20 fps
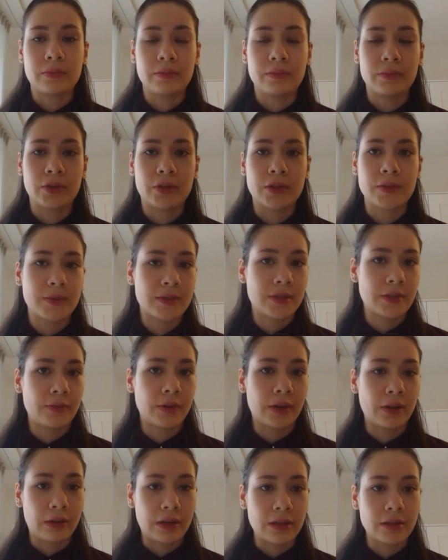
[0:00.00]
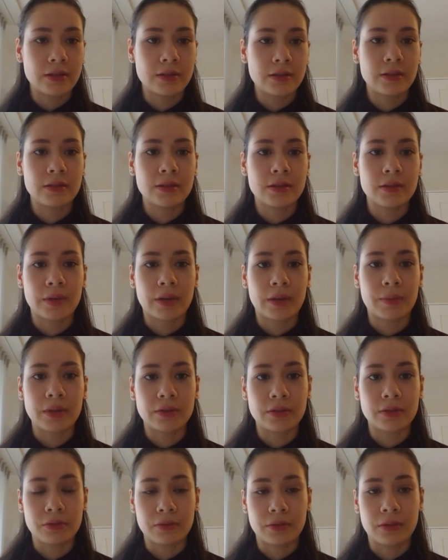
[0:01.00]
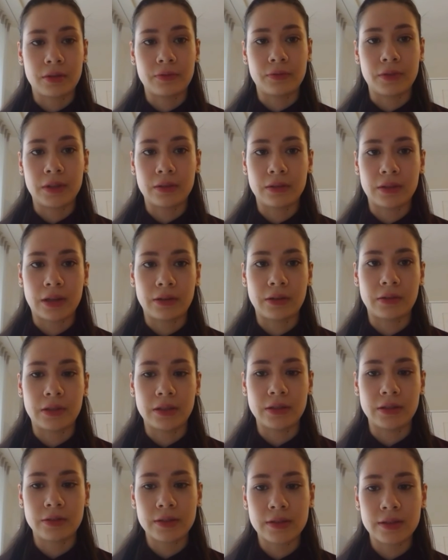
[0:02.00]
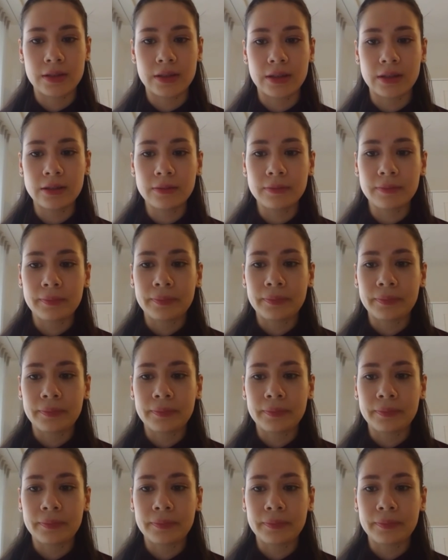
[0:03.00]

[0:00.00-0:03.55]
more specific questions, maybe to the field that you're interested in.